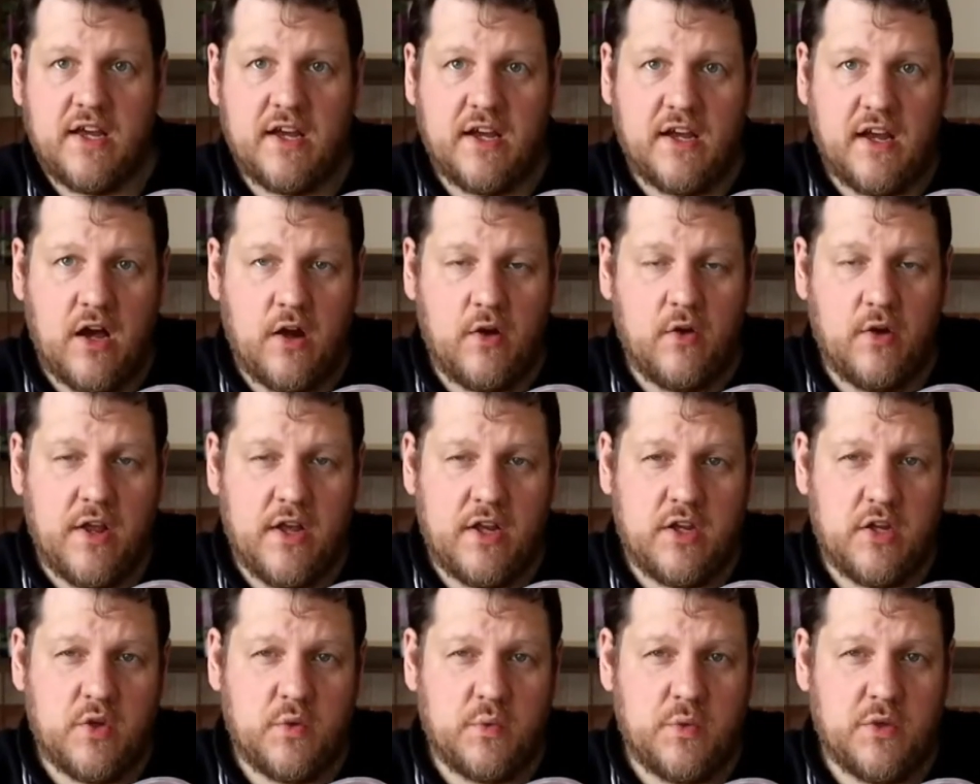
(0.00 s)

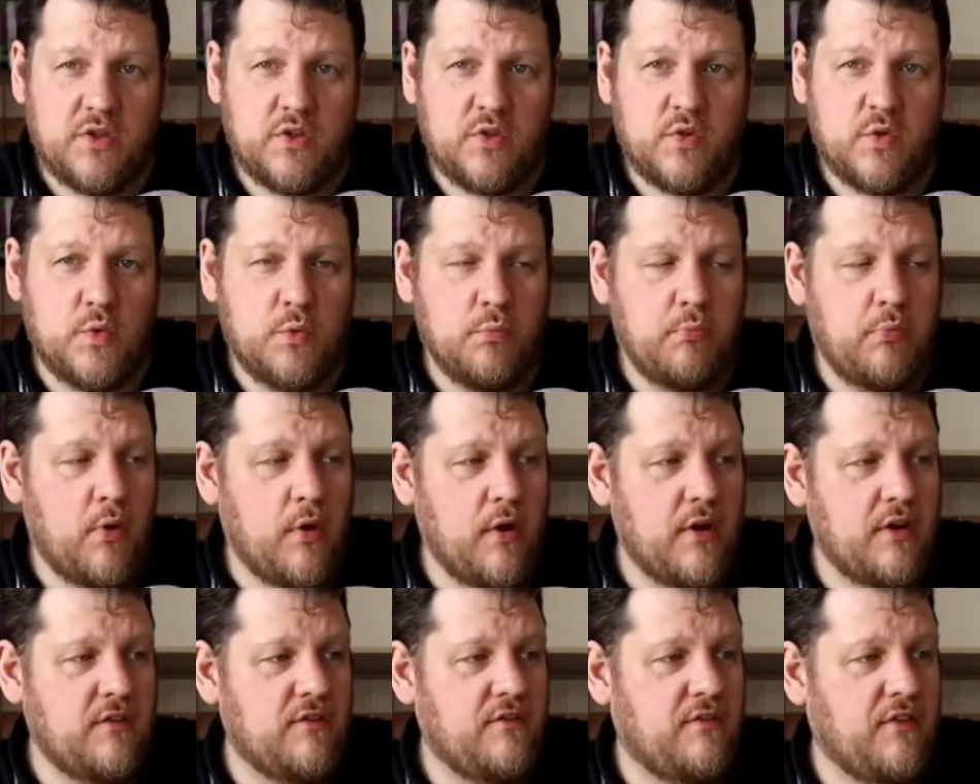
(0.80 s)
calculated with
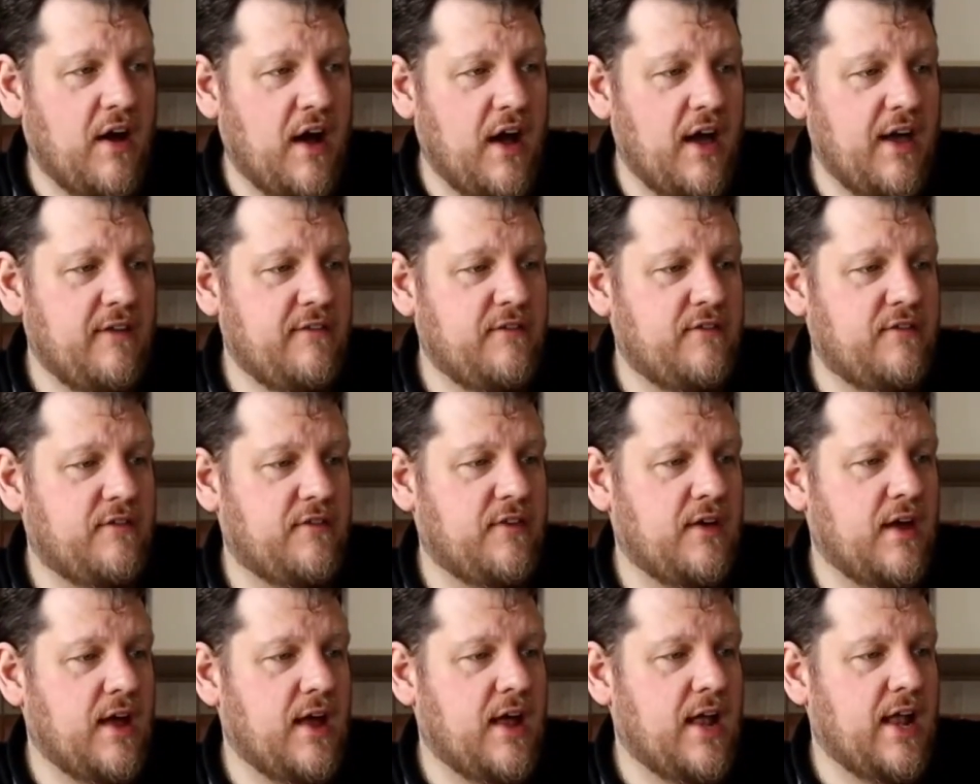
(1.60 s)
2.5
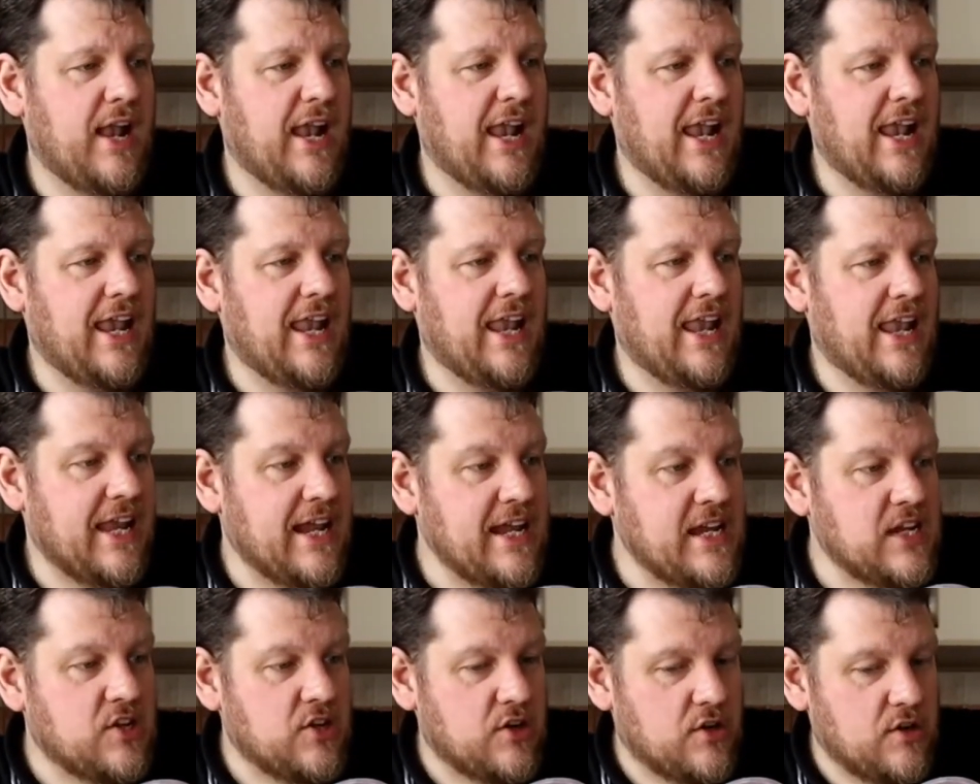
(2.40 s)

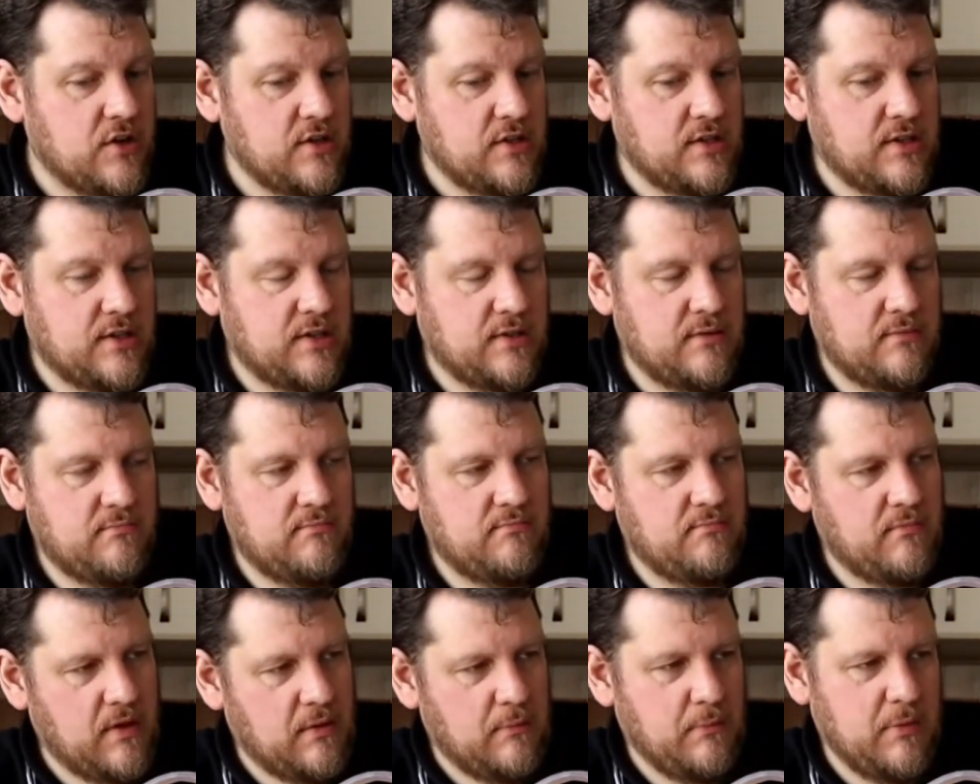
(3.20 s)
liters,
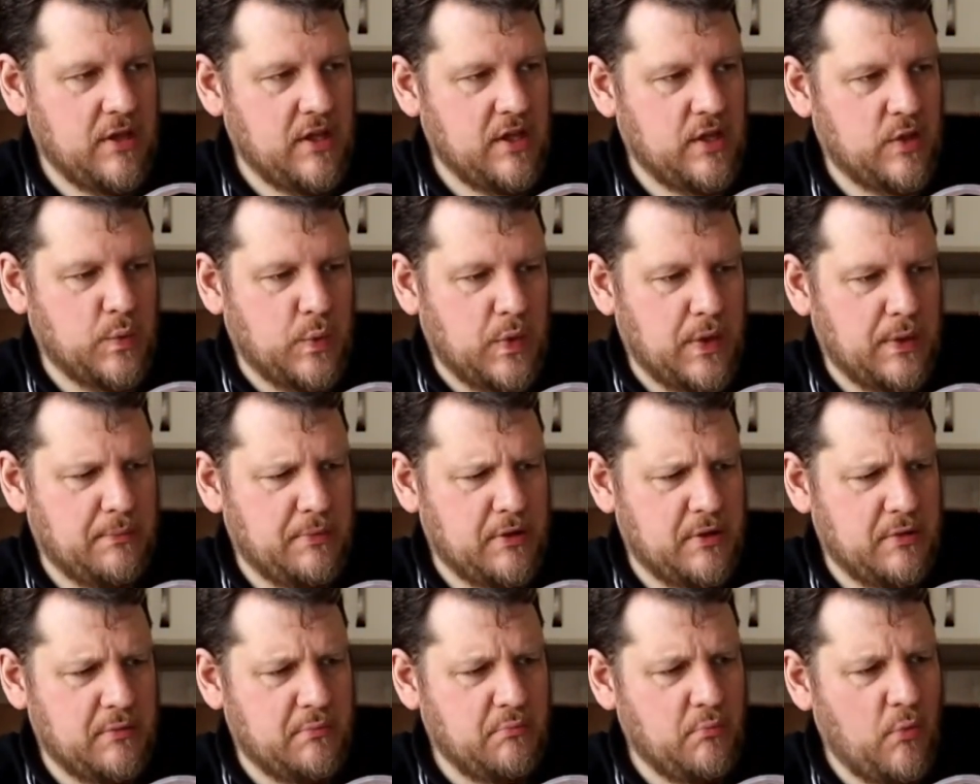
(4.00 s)
maybe it's a little
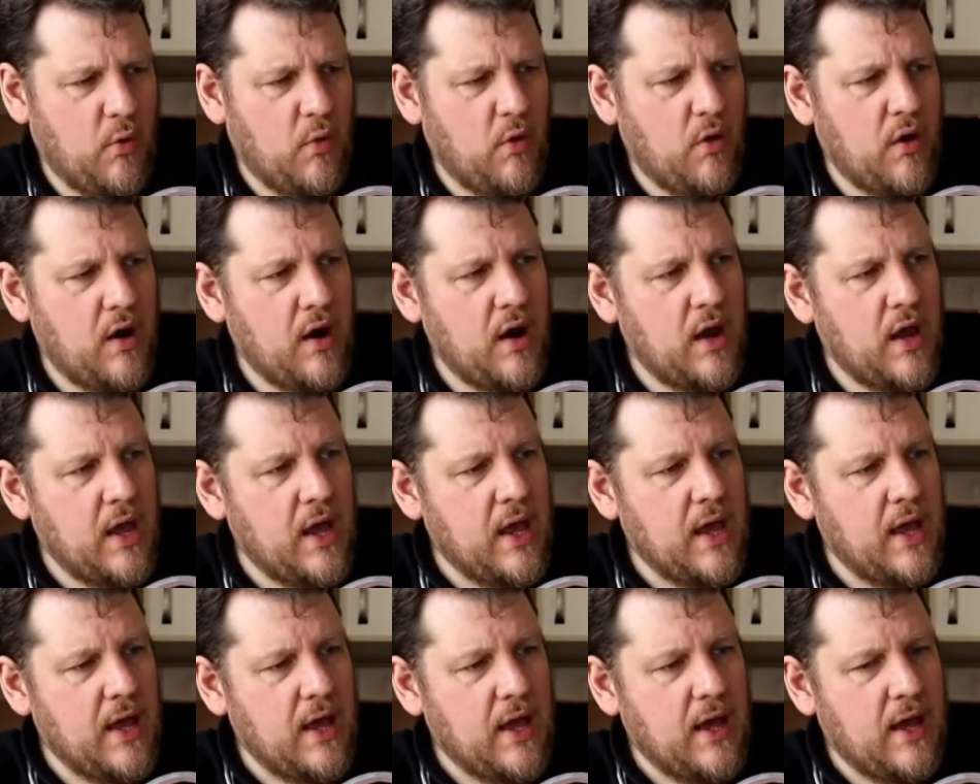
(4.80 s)
bit more.
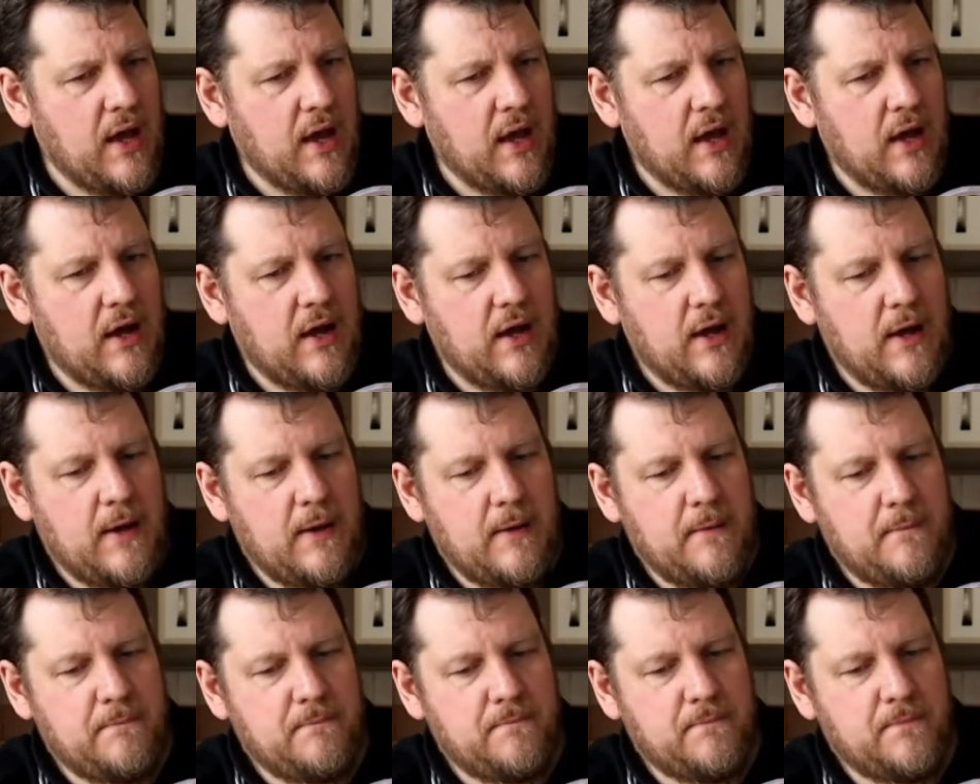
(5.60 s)

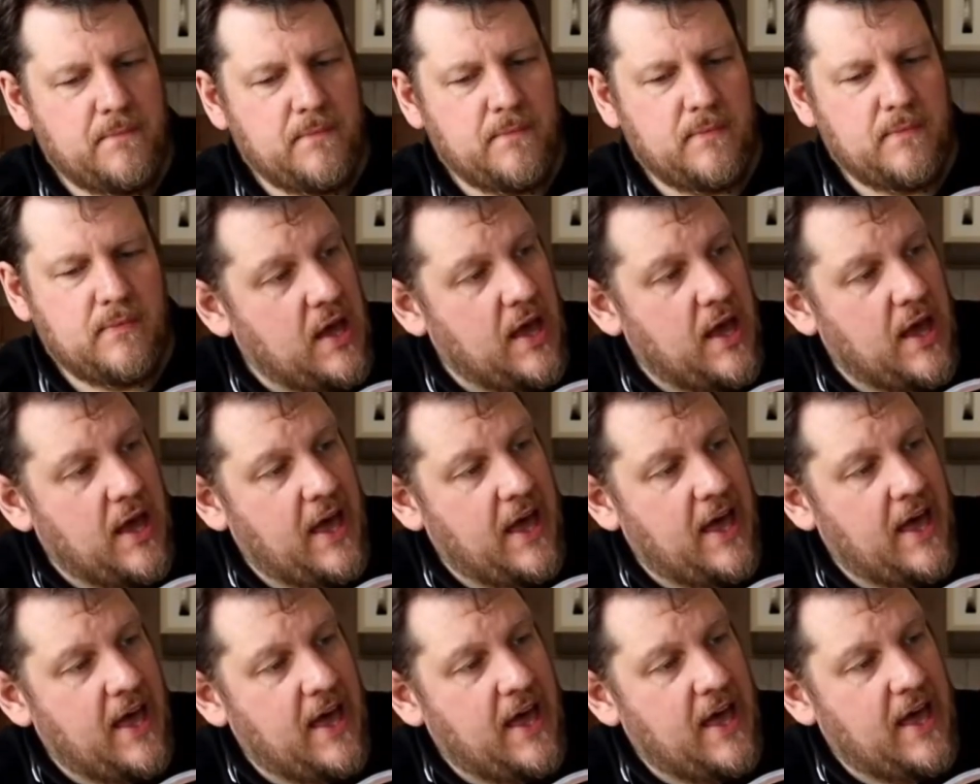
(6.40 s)
Um,
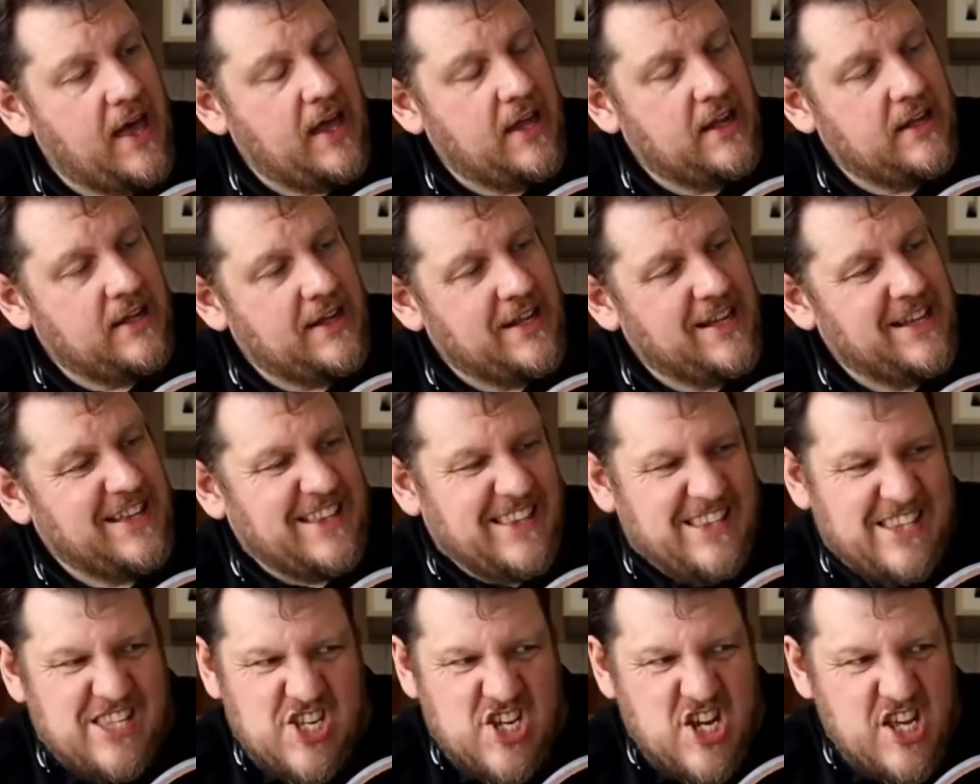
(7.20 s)
and
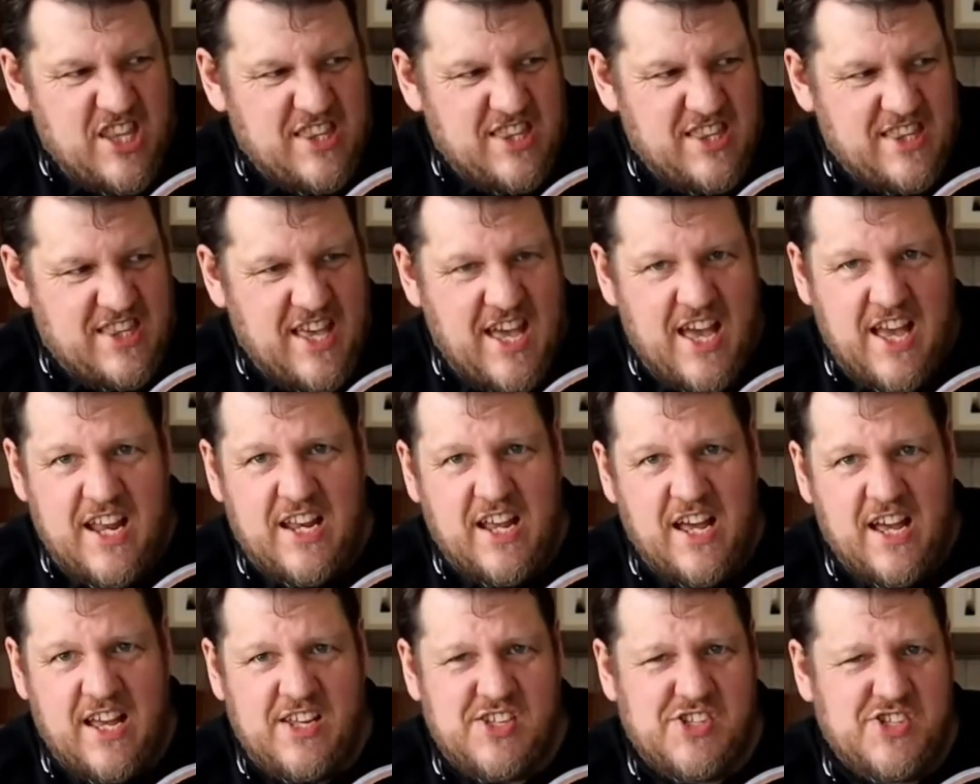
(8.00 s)
it just said
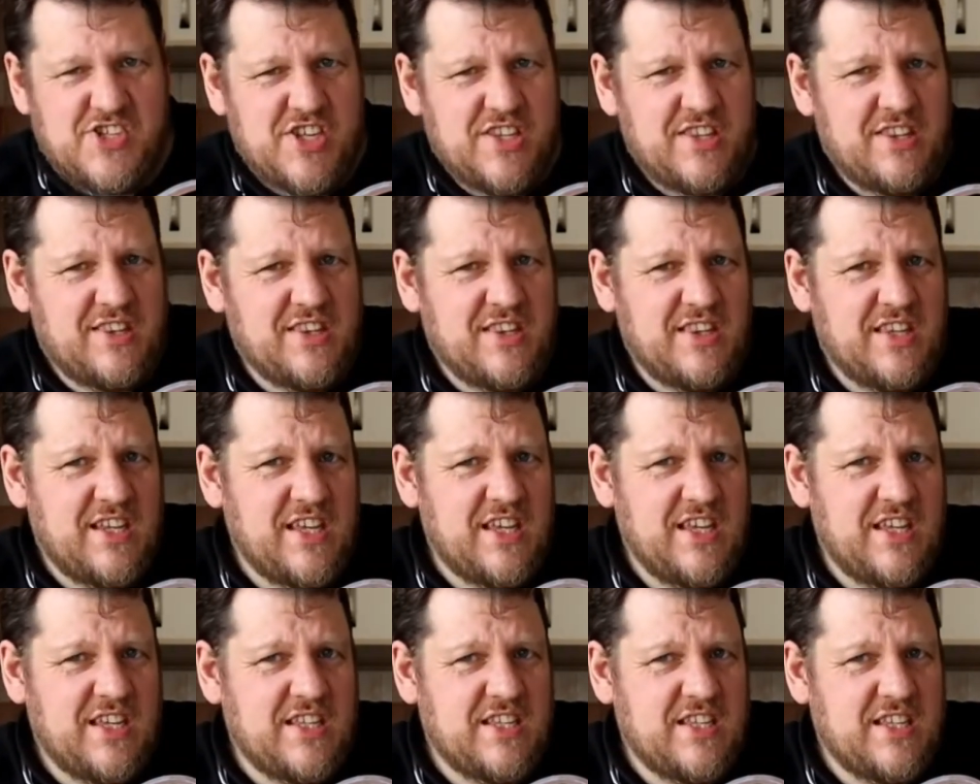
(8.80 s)
I just
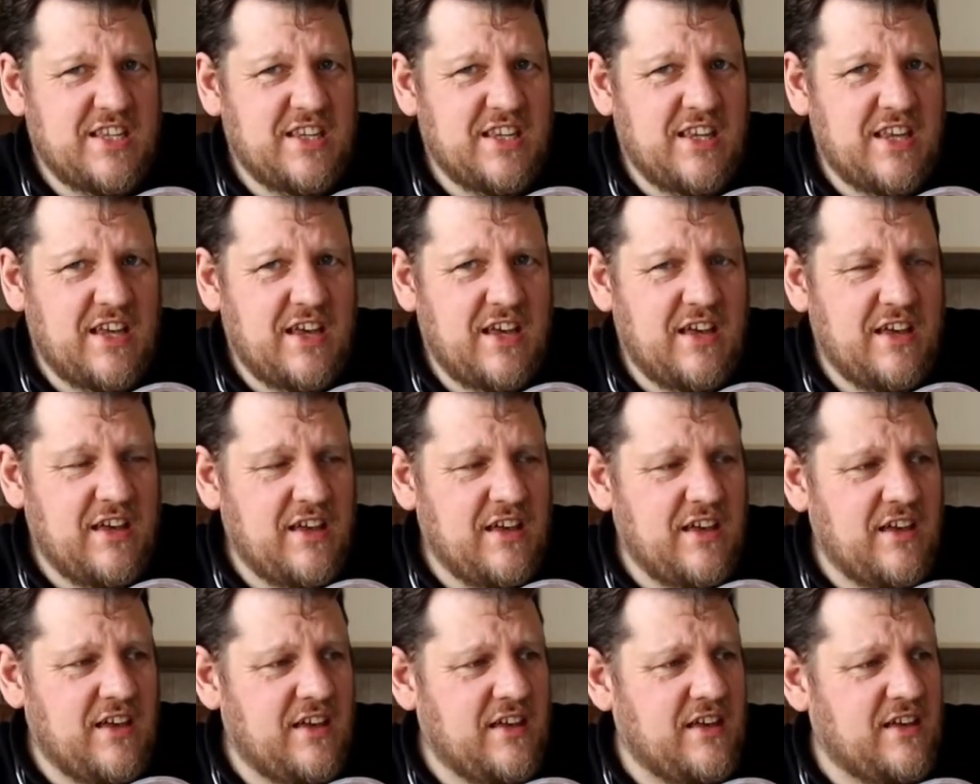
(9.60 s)
need
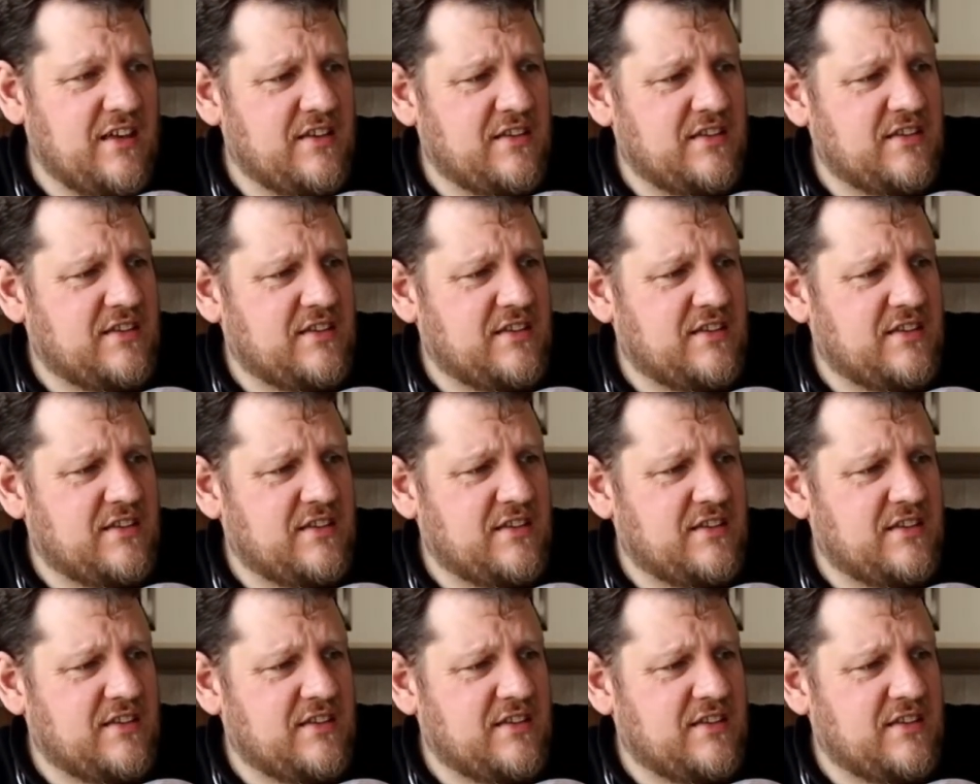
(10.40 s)
uh,